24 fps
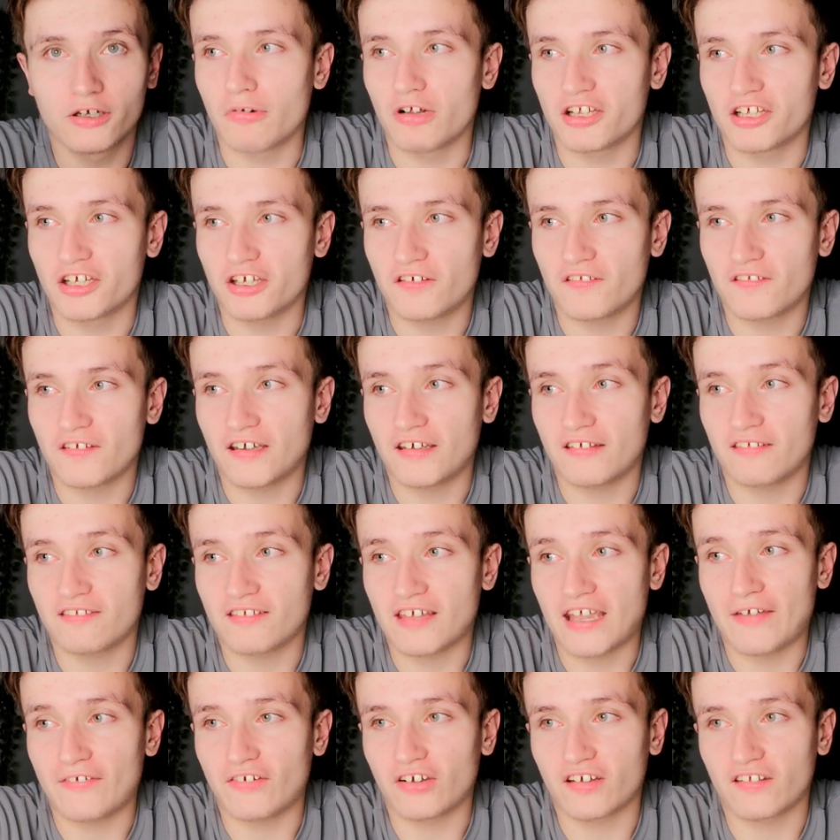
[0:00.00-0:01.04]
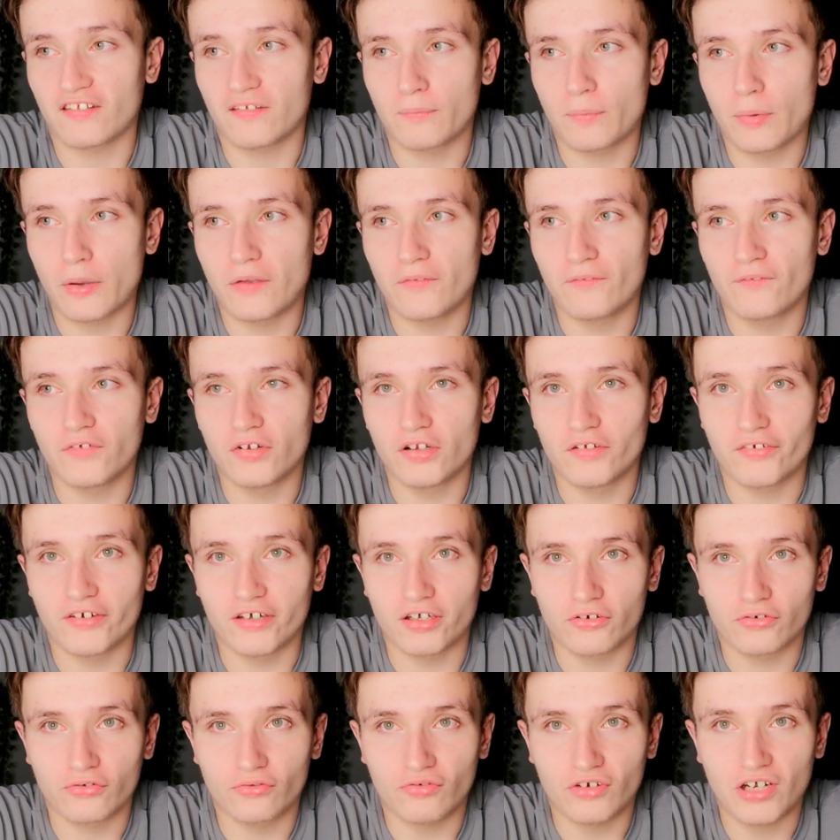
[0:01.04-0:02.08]
Well, they used to like say like a spoonful of
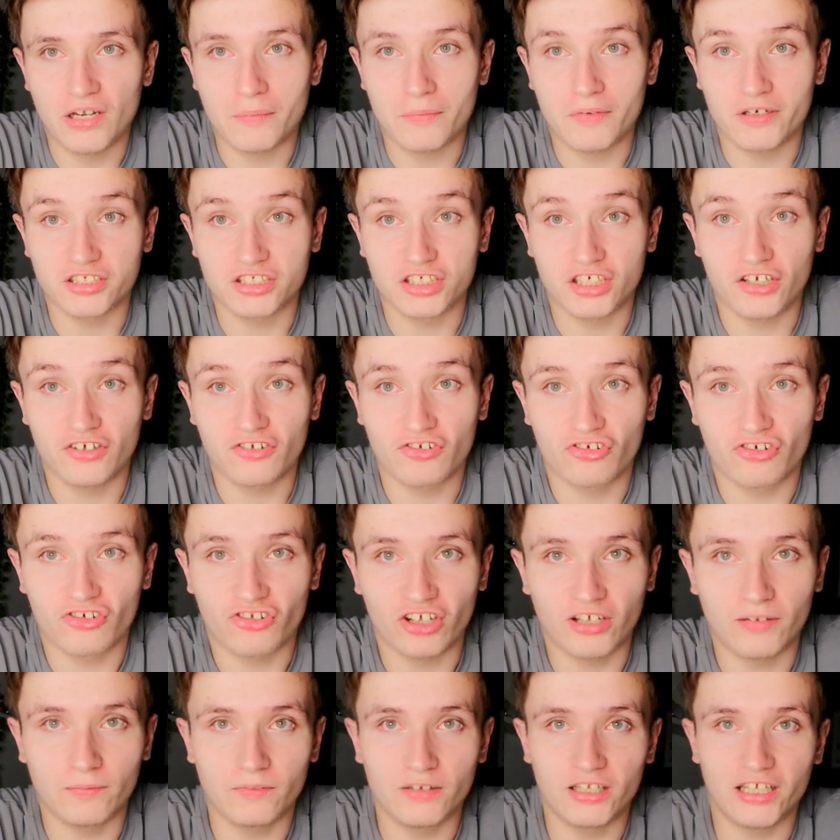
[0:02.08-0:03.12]
like cream, which I used to just like